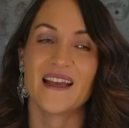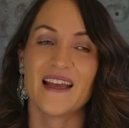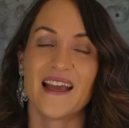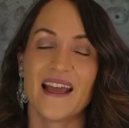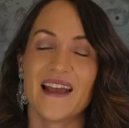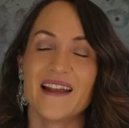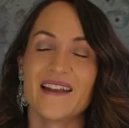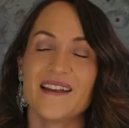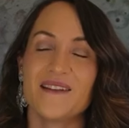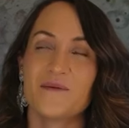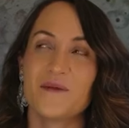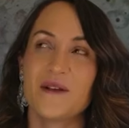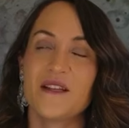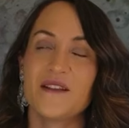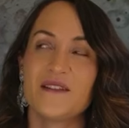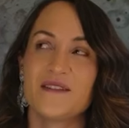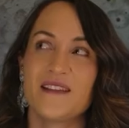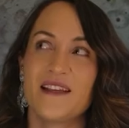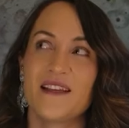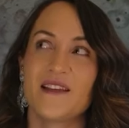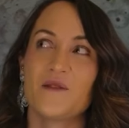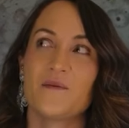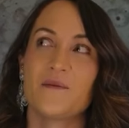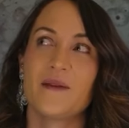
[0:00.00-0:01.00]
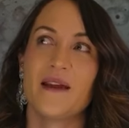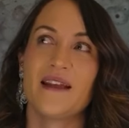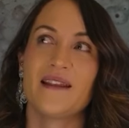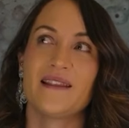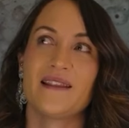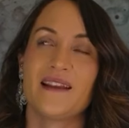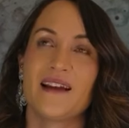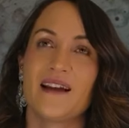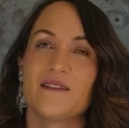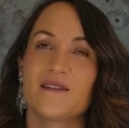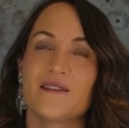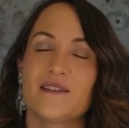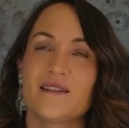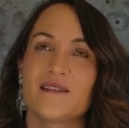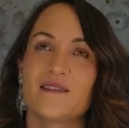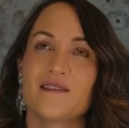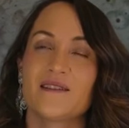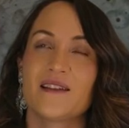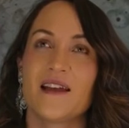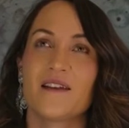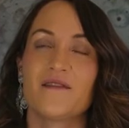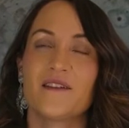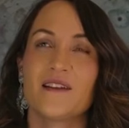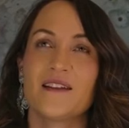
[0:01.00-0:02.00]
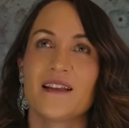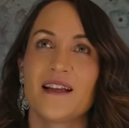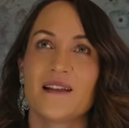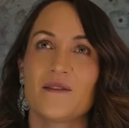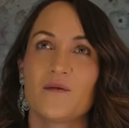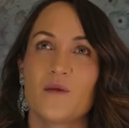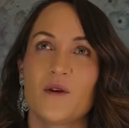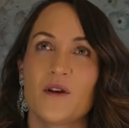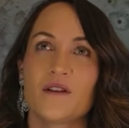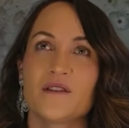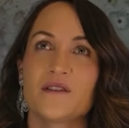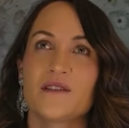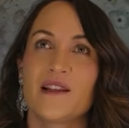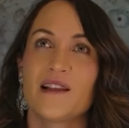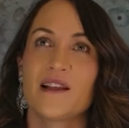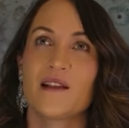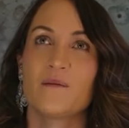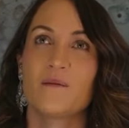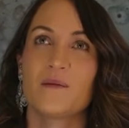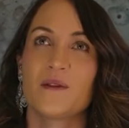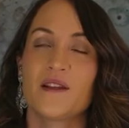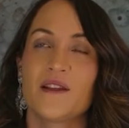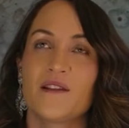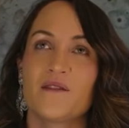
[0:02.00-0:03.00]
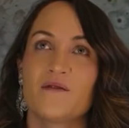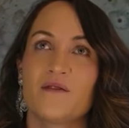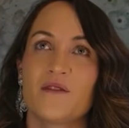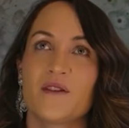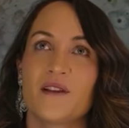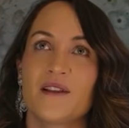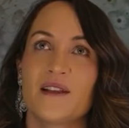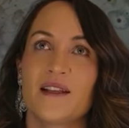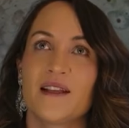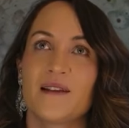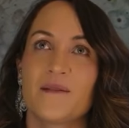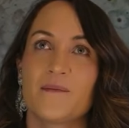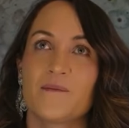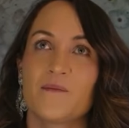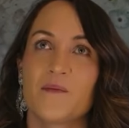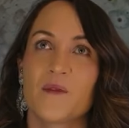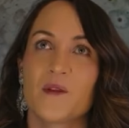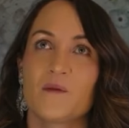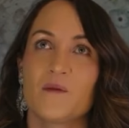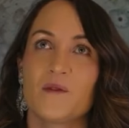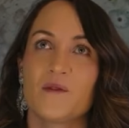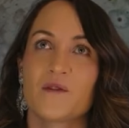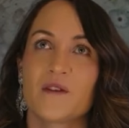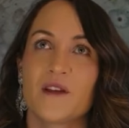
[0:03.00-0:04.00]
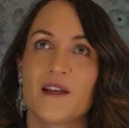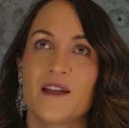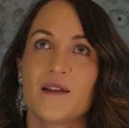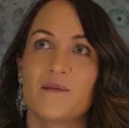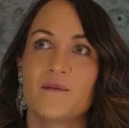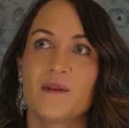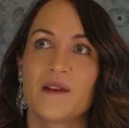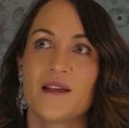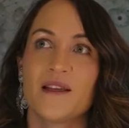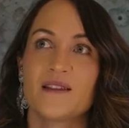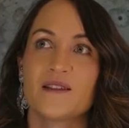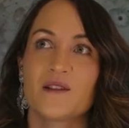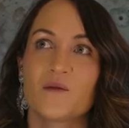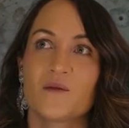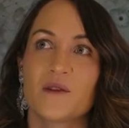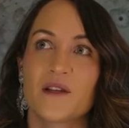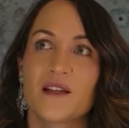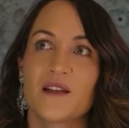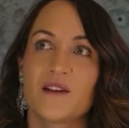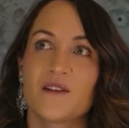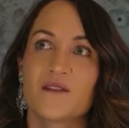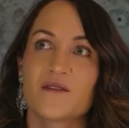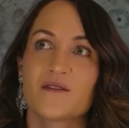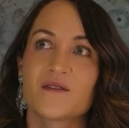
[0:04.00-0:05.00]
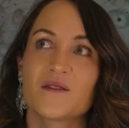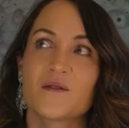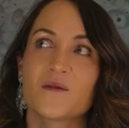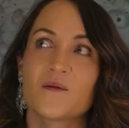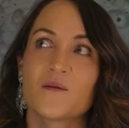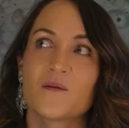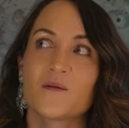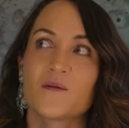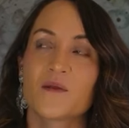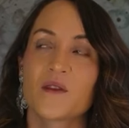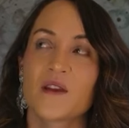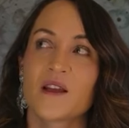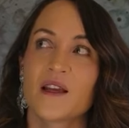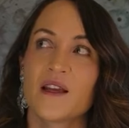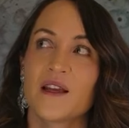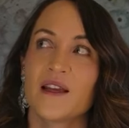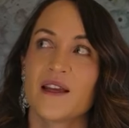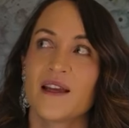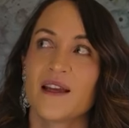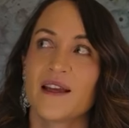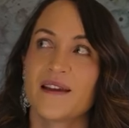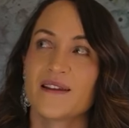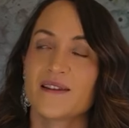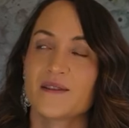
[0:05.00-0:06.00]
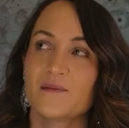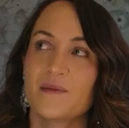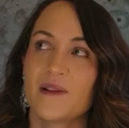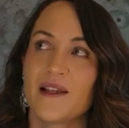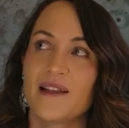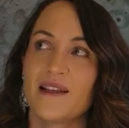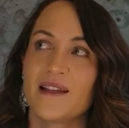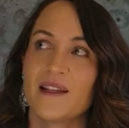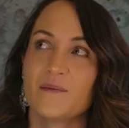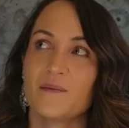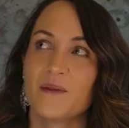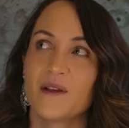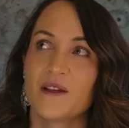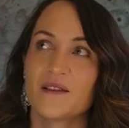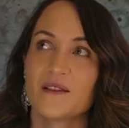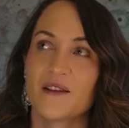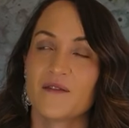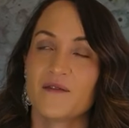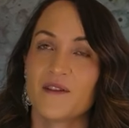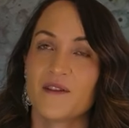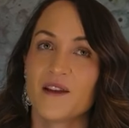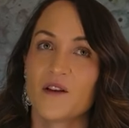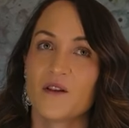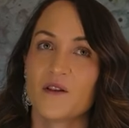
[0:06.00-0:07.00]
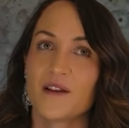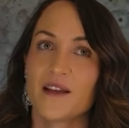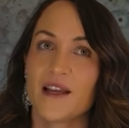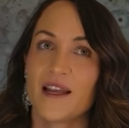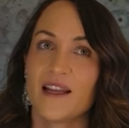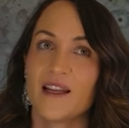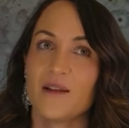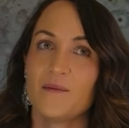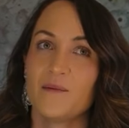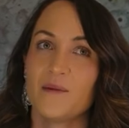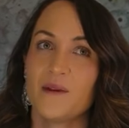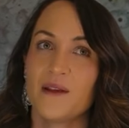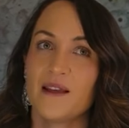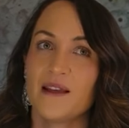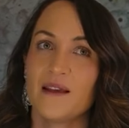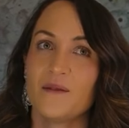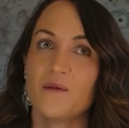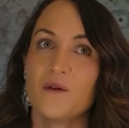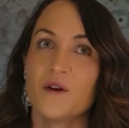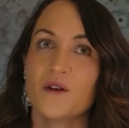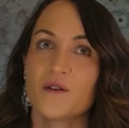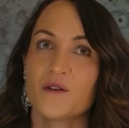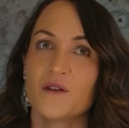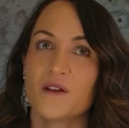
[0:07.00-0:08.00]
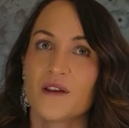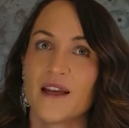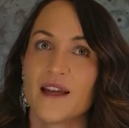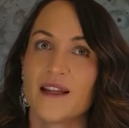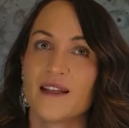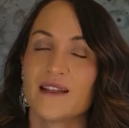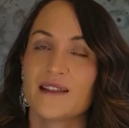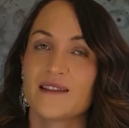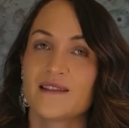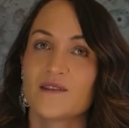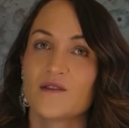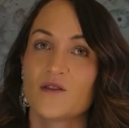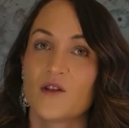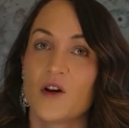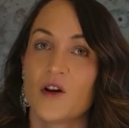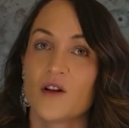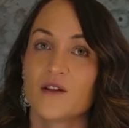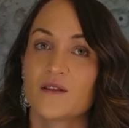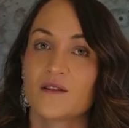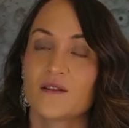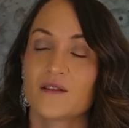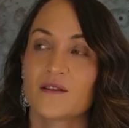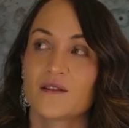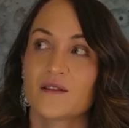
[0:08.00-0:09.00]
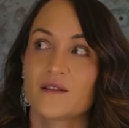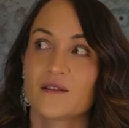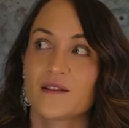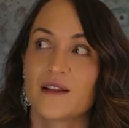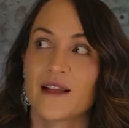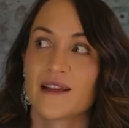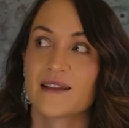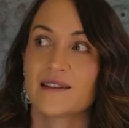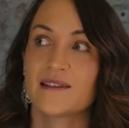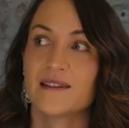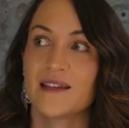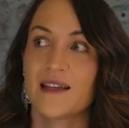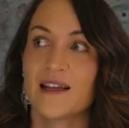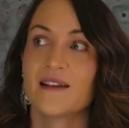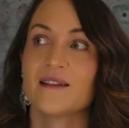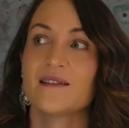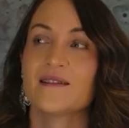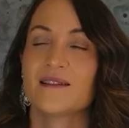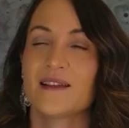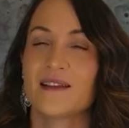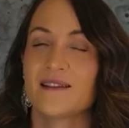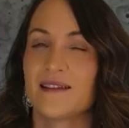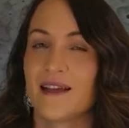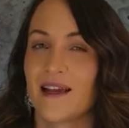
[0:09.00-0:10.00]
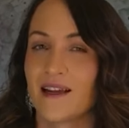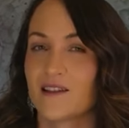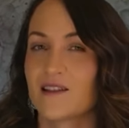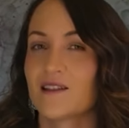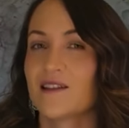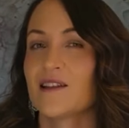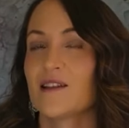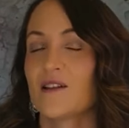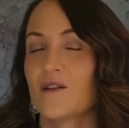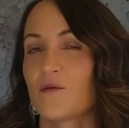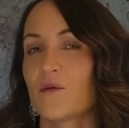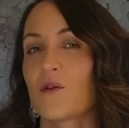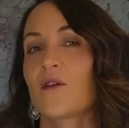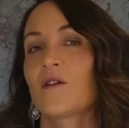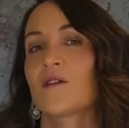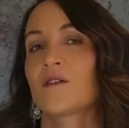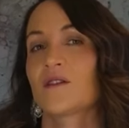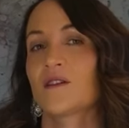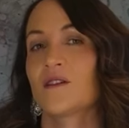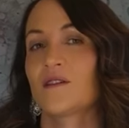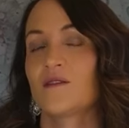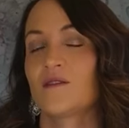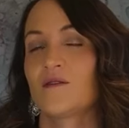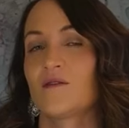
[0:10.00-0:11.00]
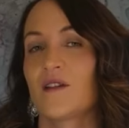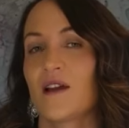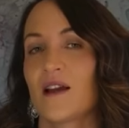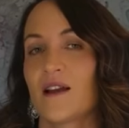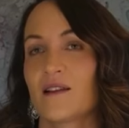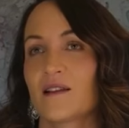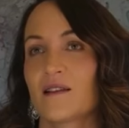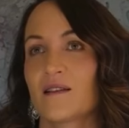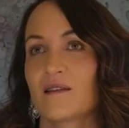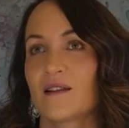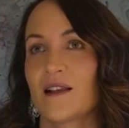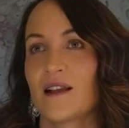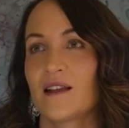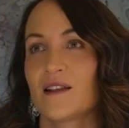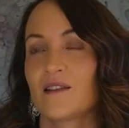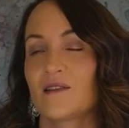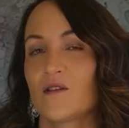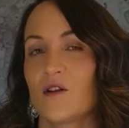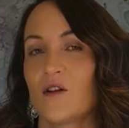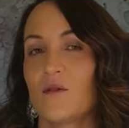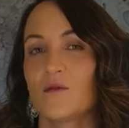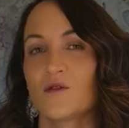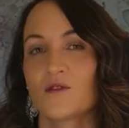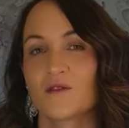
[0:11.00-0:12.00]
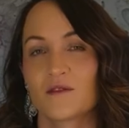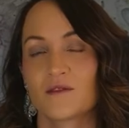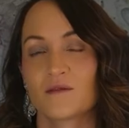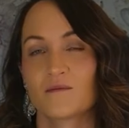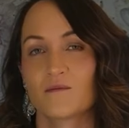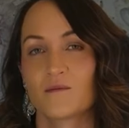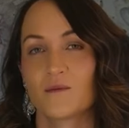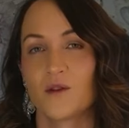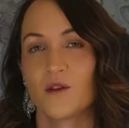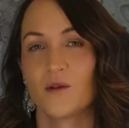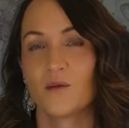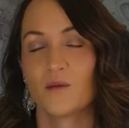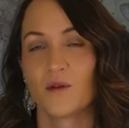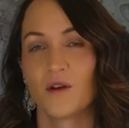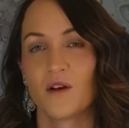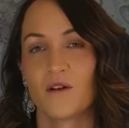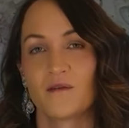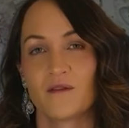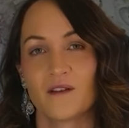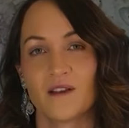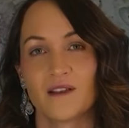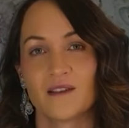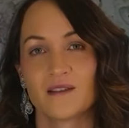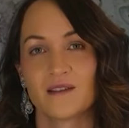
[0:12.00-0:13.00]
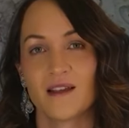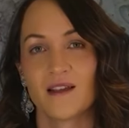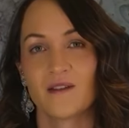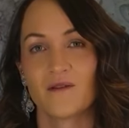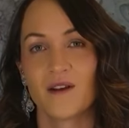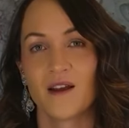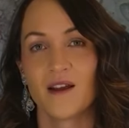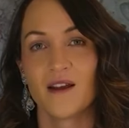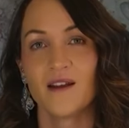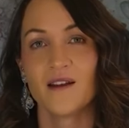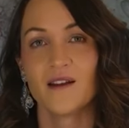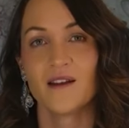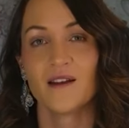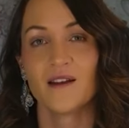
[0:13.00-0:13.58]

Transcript: And when you say you made thousands, I think that works a little bit differently with KDP. So we can also explain that because I think on KDP, what you get is not like sales. That's actually the royalties you get. Like it's almost pure profit. Is that right?